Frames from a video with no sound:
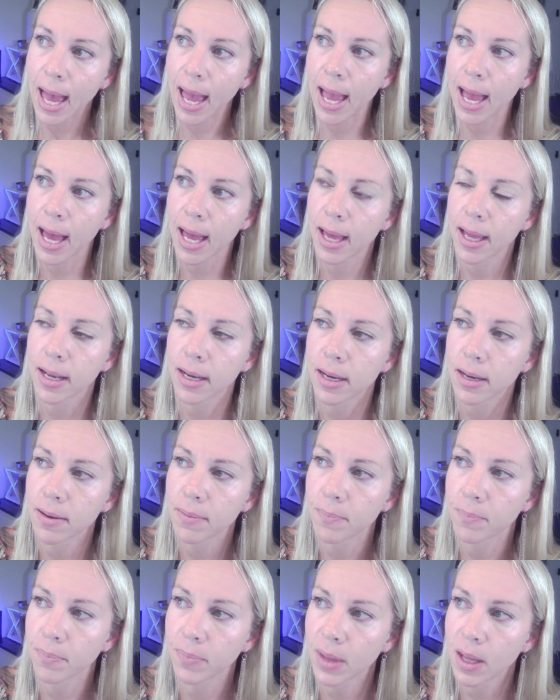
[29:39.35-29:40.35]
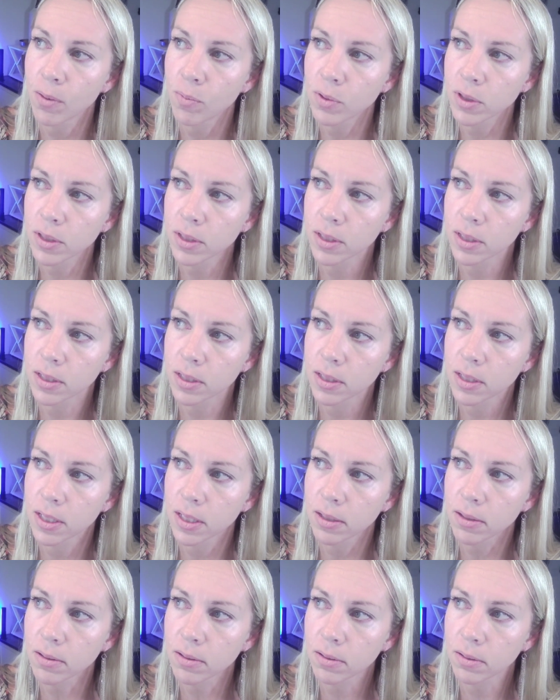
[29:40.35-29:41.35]
and it was
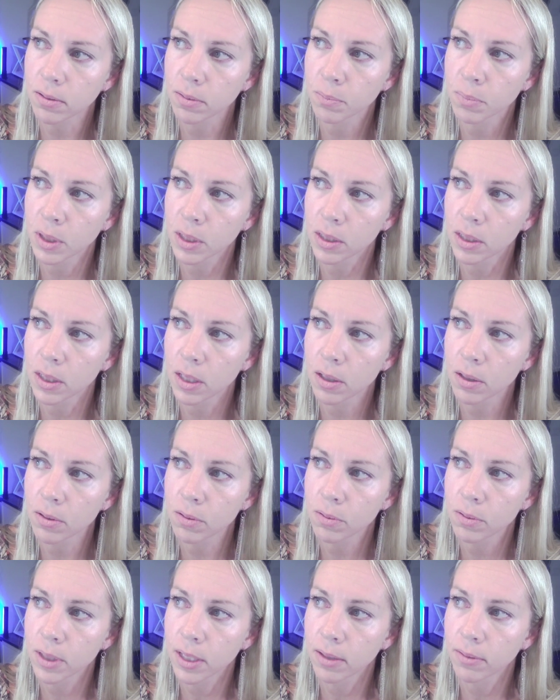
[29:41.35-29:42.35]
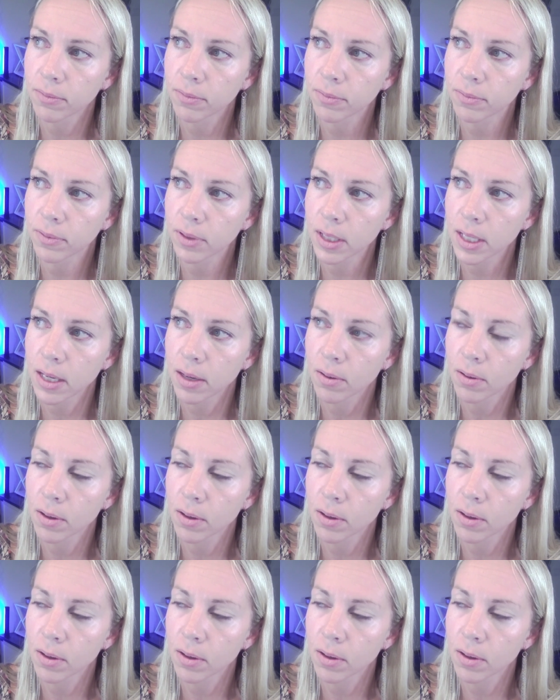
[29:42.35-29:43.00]
still below inflation,